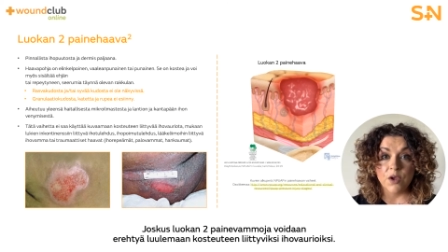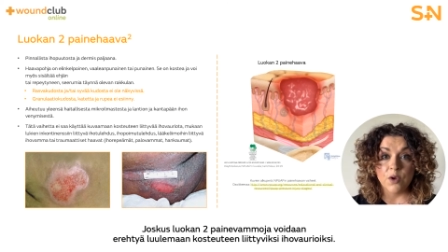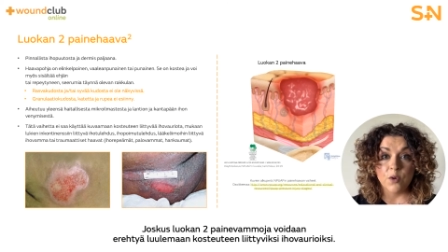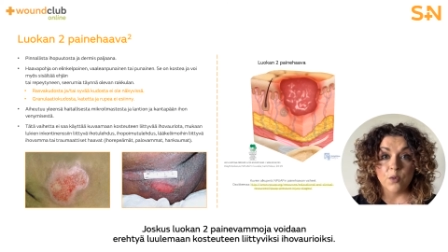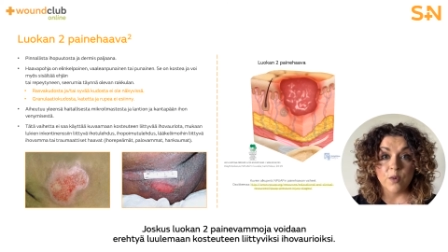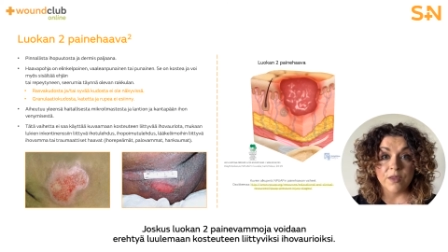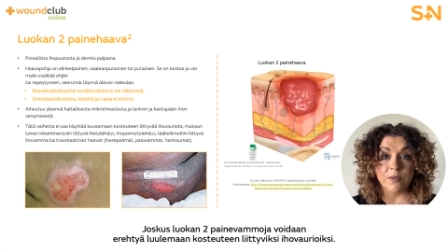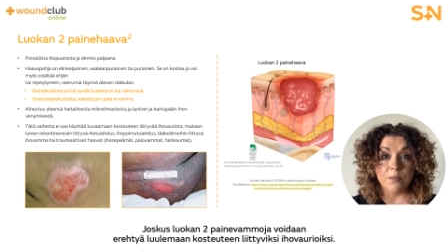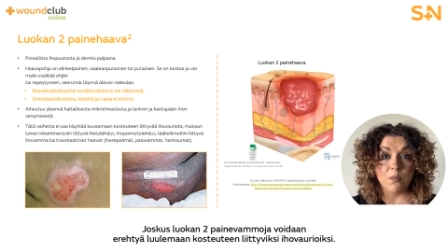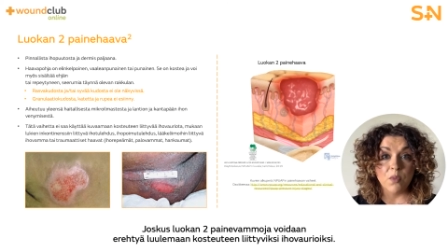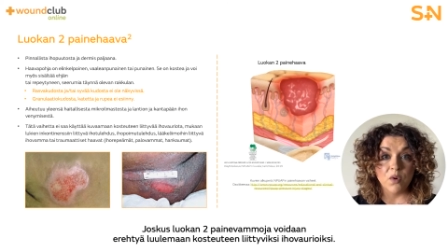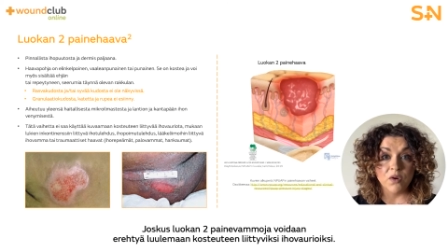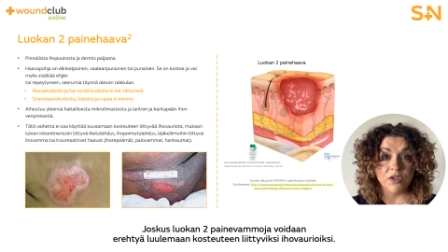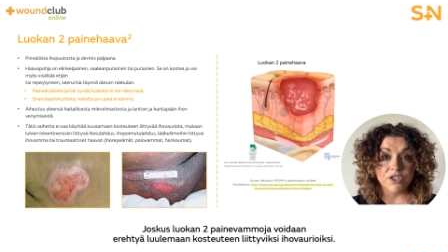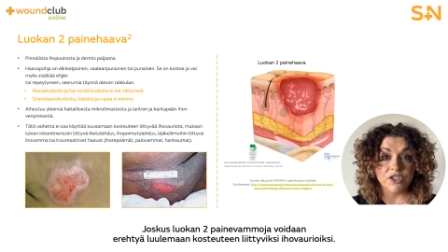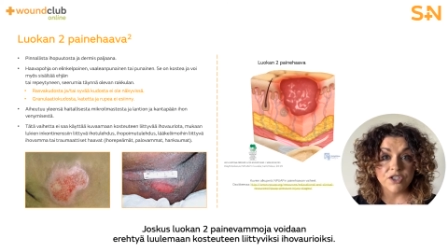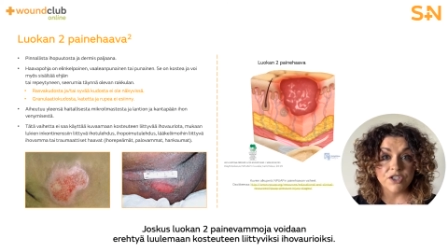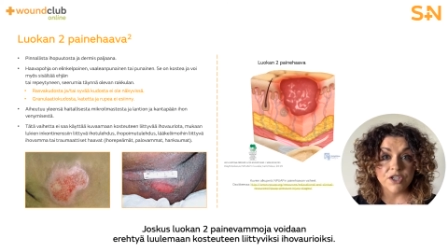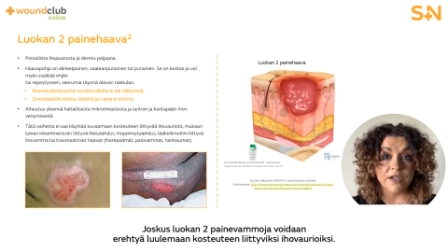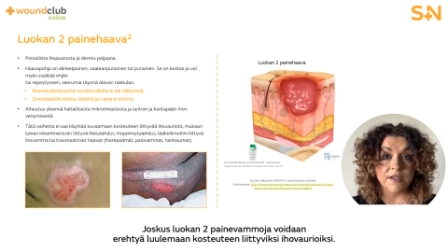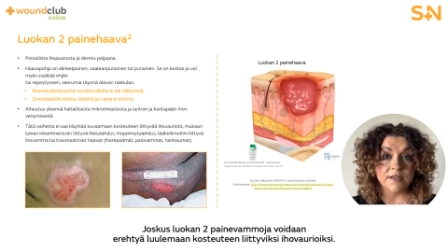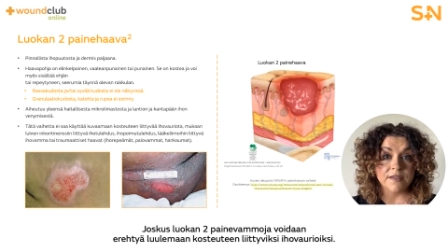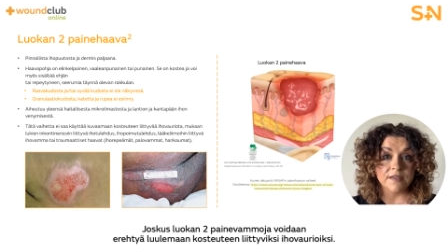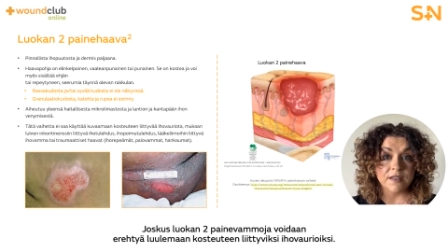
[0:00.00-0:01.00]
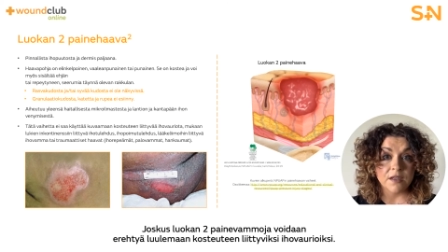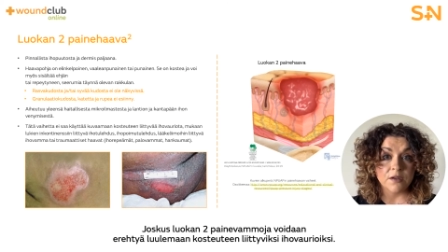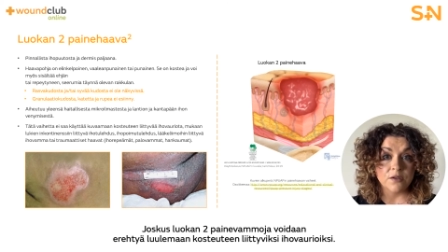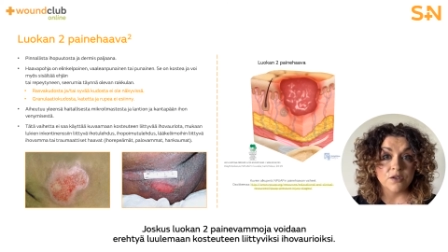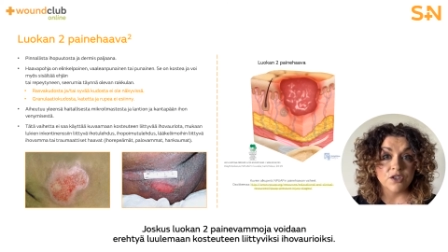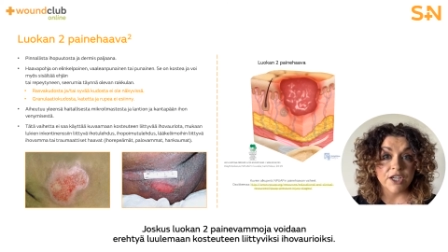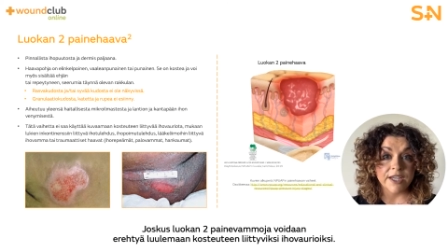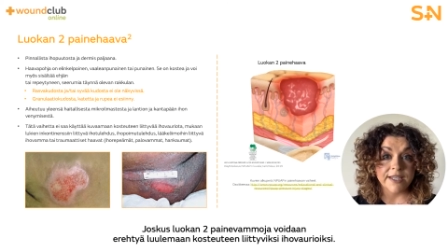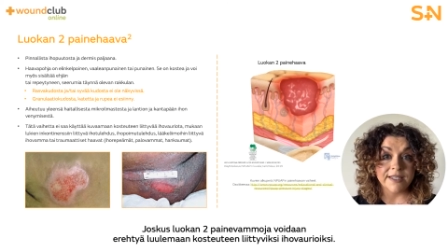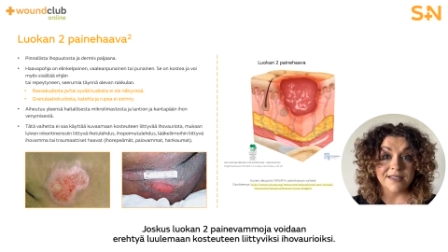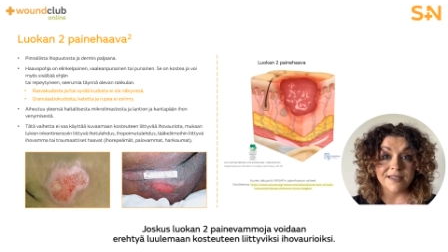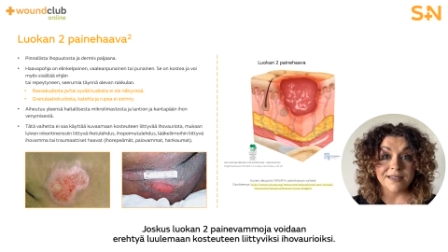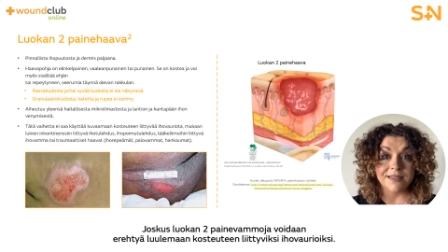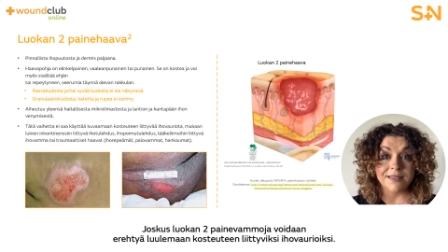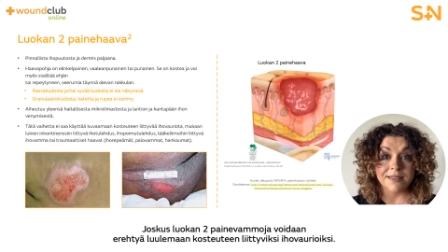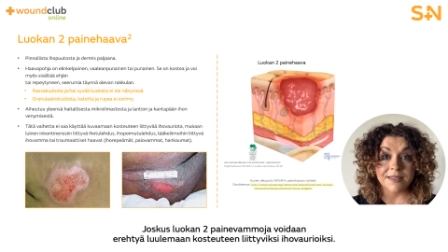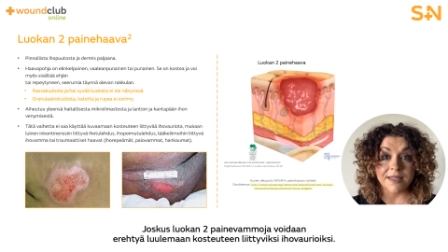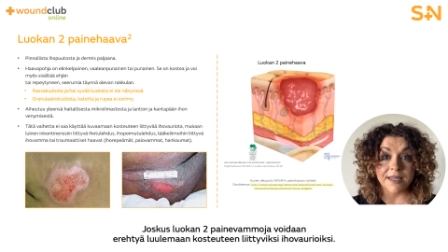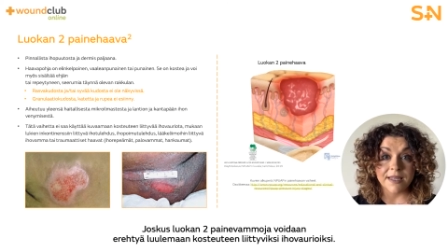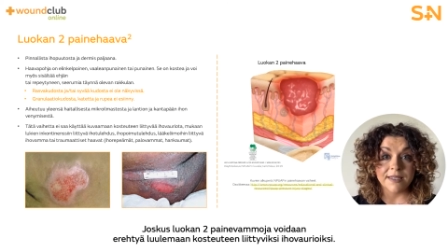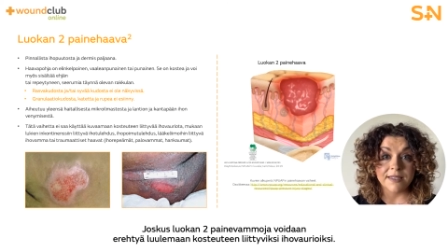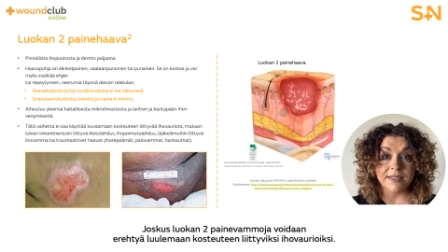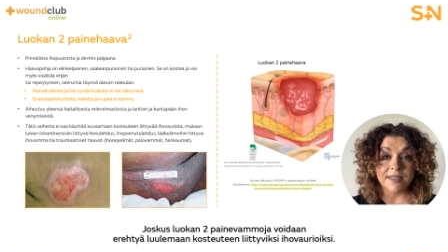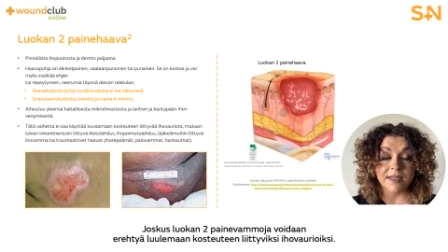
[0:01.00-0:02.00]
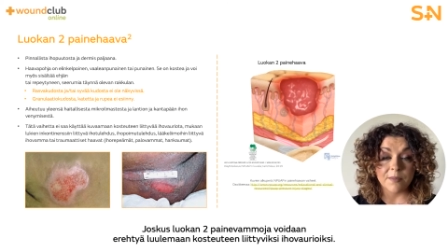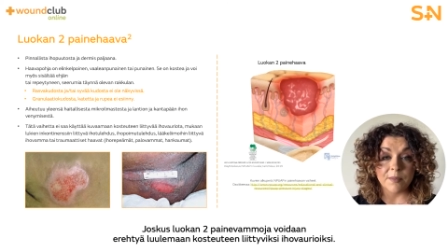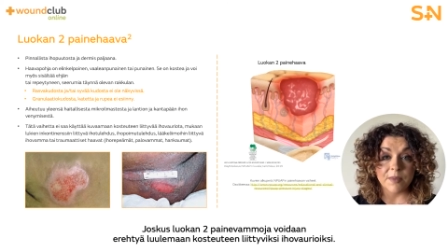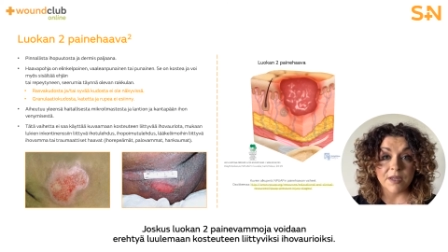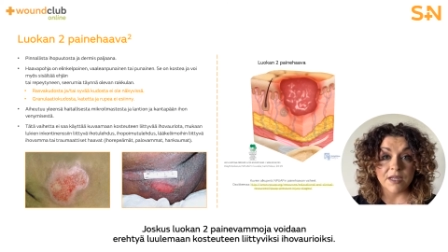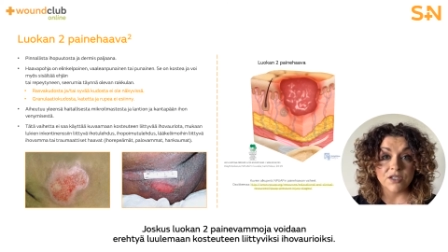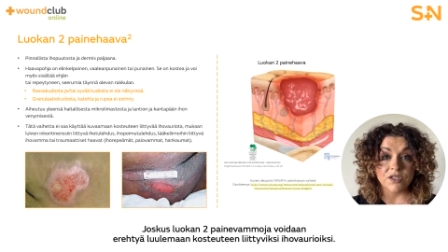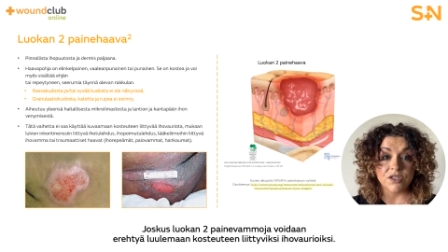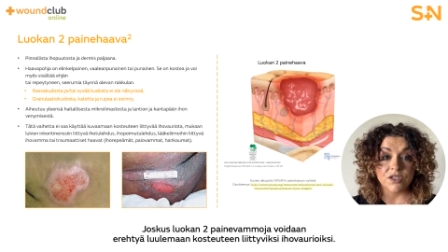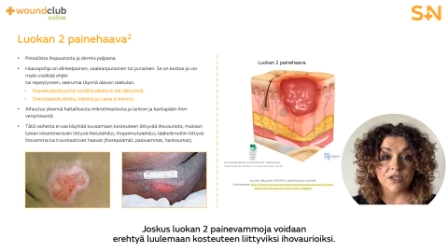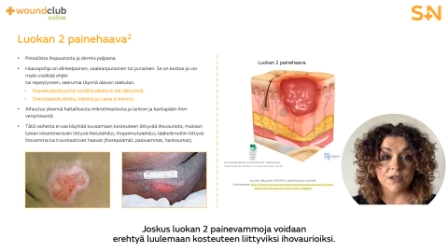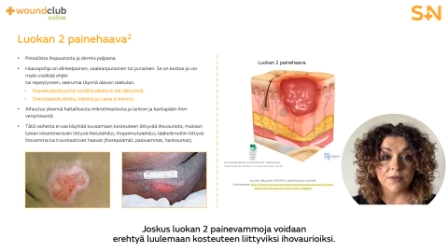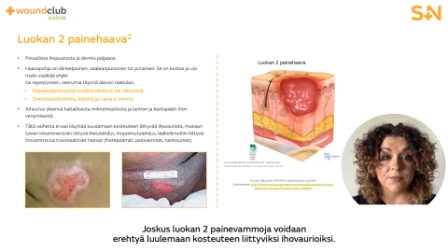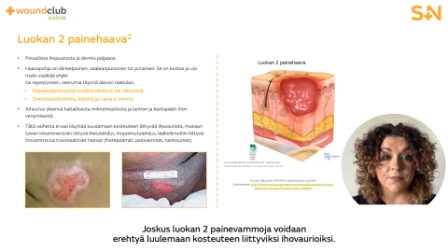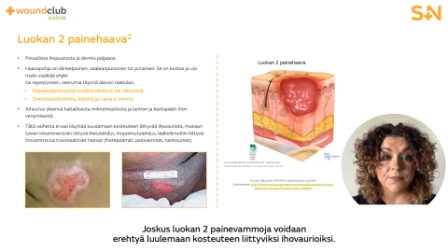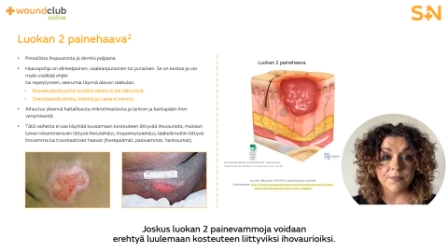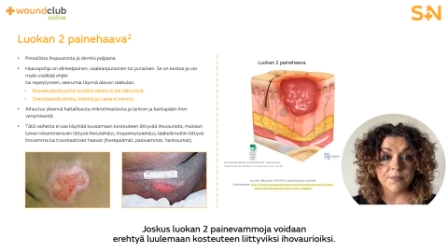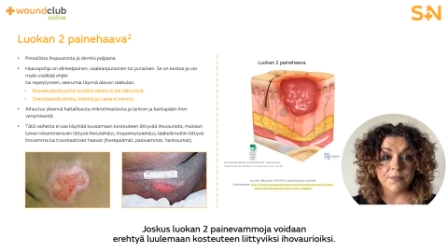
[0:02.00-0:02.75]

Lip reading: with moisture-associated skin damage.